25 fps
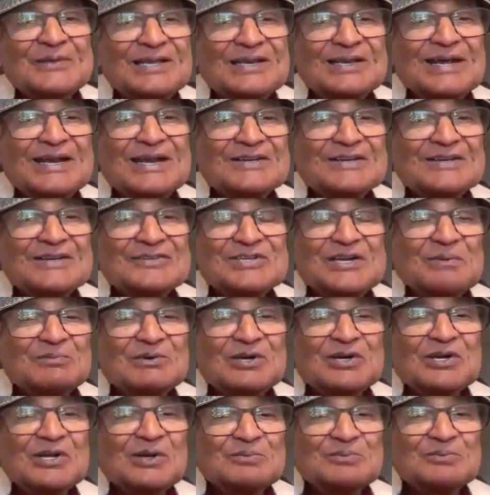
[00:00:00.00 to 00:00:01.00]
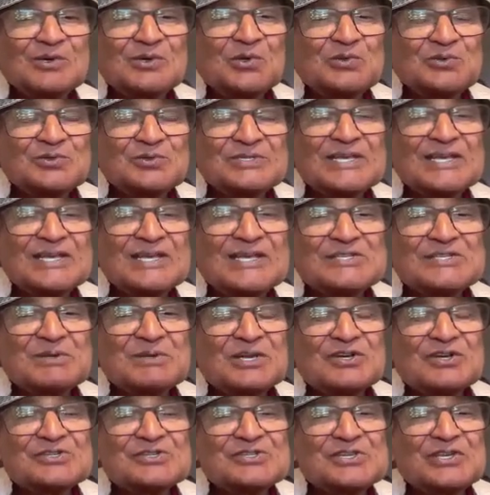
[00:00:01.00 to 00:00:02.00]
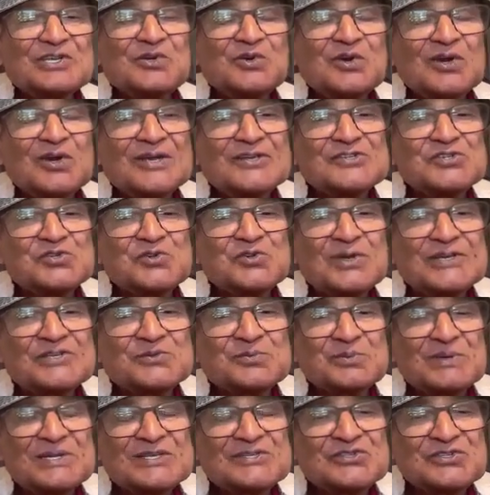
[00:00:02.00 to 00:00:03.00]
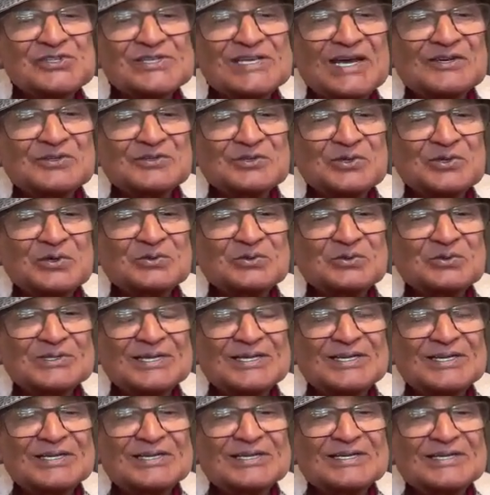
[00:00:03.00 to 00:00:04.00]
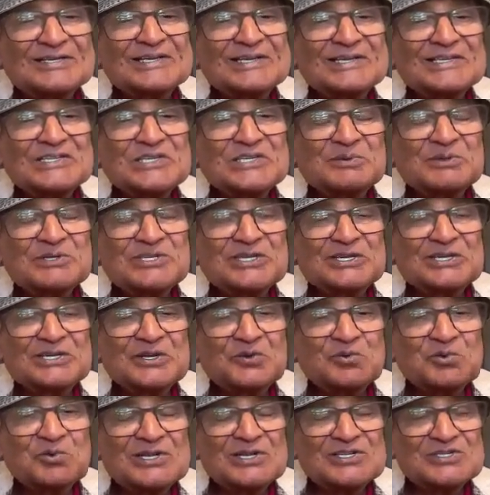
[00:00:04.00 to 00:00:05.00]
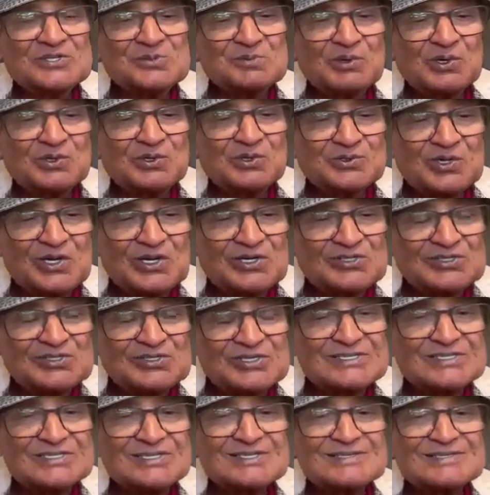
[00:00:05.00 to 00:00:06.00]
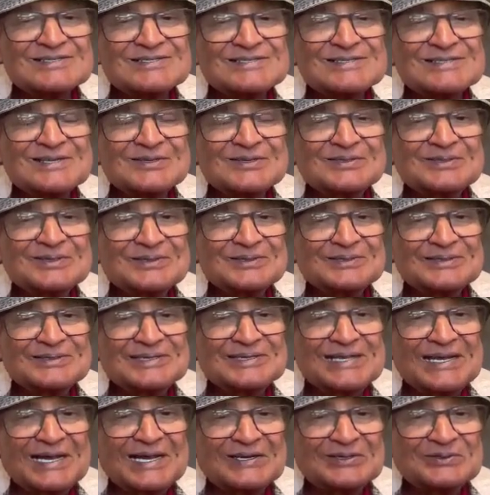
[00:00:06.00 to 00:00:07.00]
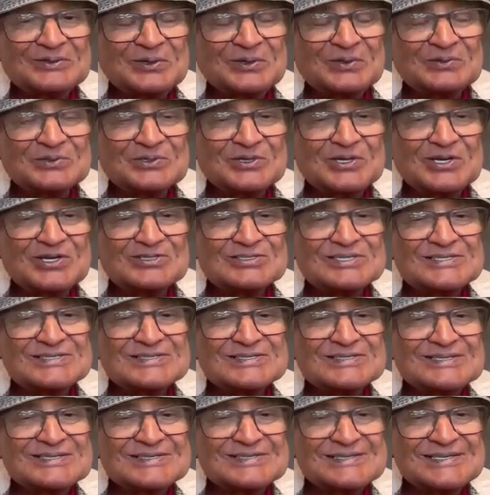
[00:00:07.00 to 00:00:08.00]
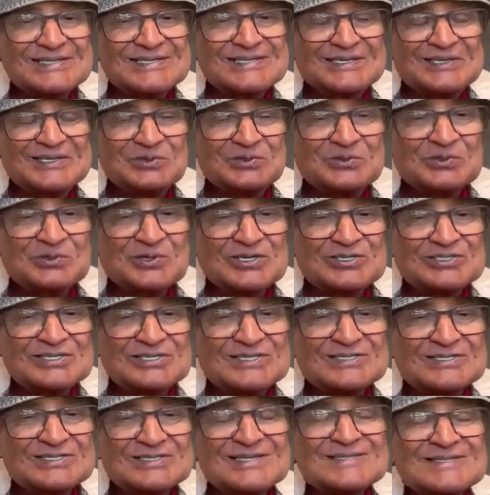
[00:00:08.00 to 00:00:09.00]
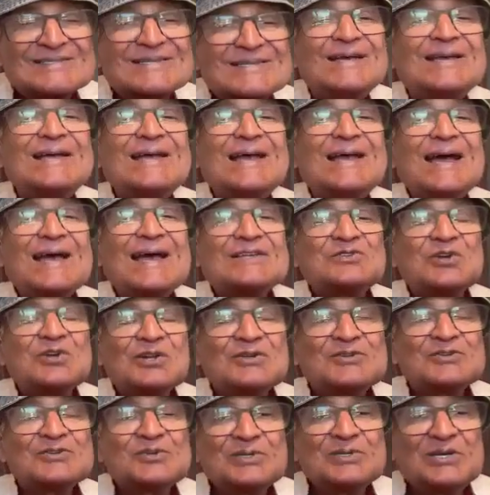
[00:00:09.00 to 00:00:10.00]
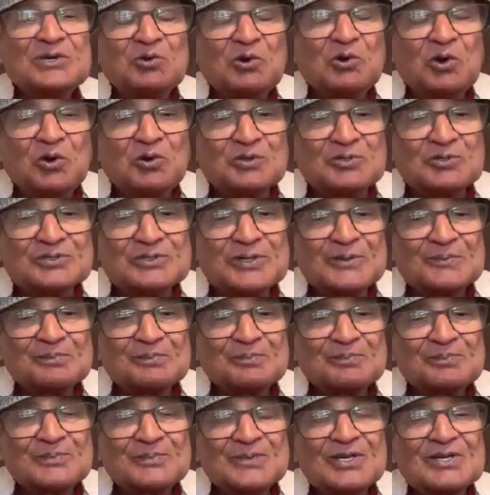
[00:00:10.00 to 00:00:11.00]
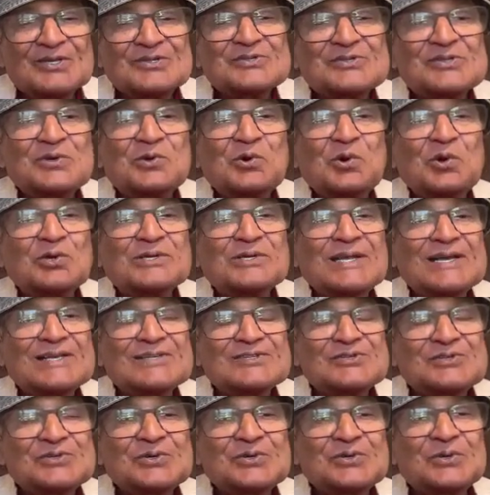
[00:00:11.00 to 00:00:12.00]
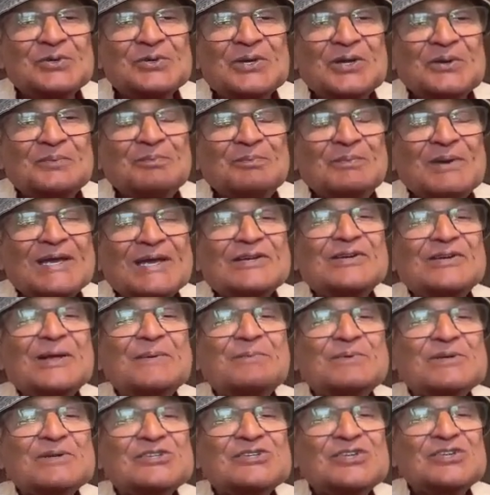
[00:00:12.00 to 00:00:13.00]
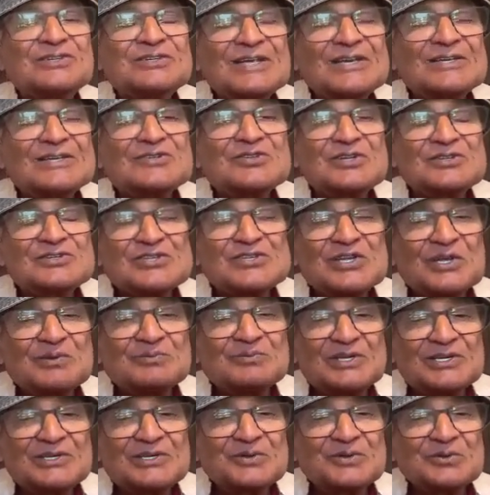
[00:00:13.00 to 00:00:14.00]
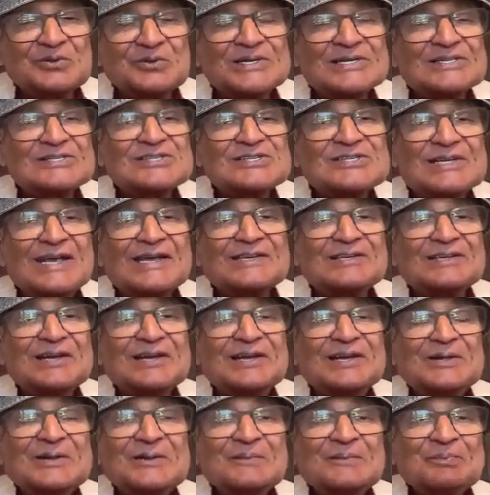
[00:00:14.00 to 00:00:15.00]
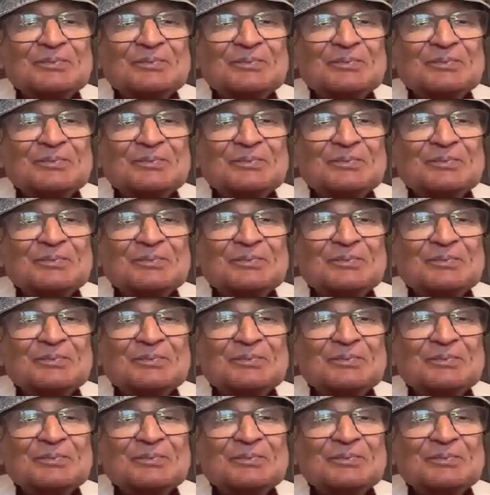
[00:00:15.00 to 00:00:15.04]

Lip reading: a large number of known things, because the ego has to express the unknown. Creativity requires both consciousness, the unknown consciousness, the new consciousness, as also the old, because the old has to make representations of the new. It's like,